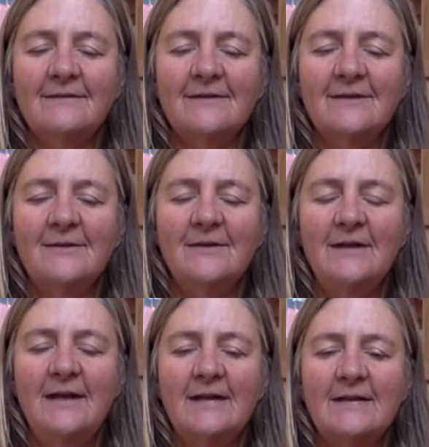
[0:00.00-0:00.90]
So on
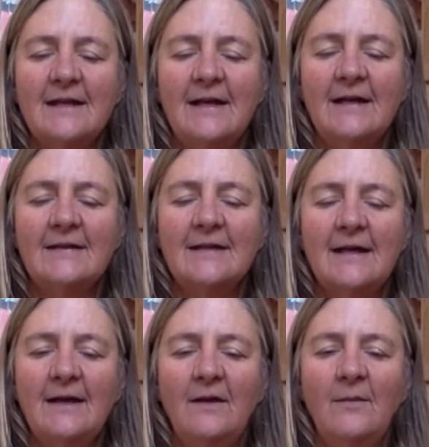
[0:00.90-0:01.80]
the next
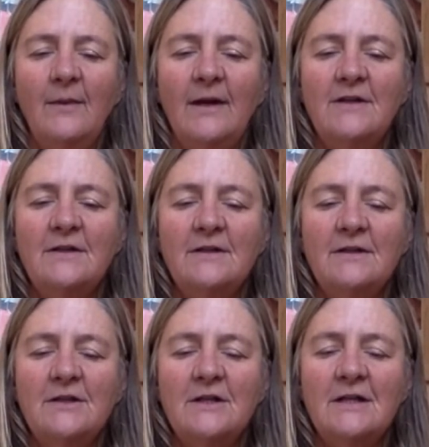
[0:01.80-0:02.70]
exhale, imagine the
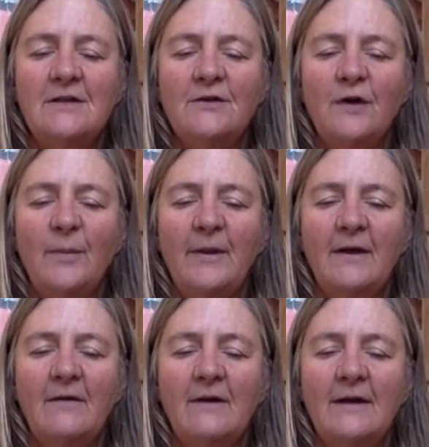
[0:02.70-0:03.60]
chi
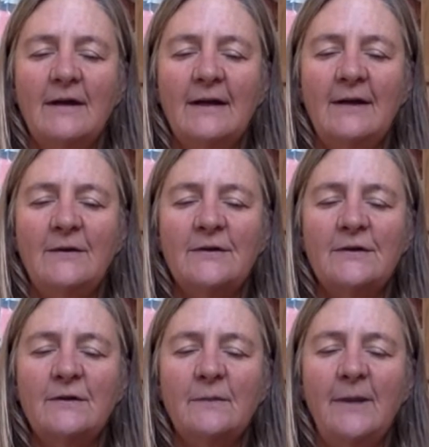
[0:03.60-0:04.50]
dropping right down to
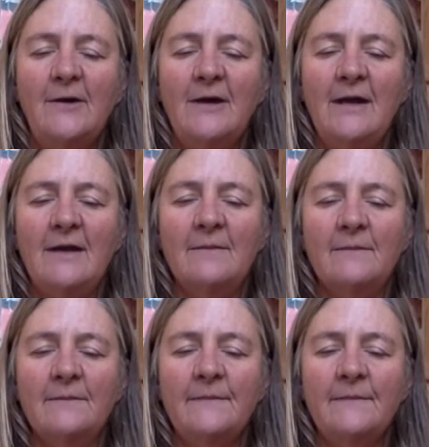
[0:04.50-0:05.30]
your perineum.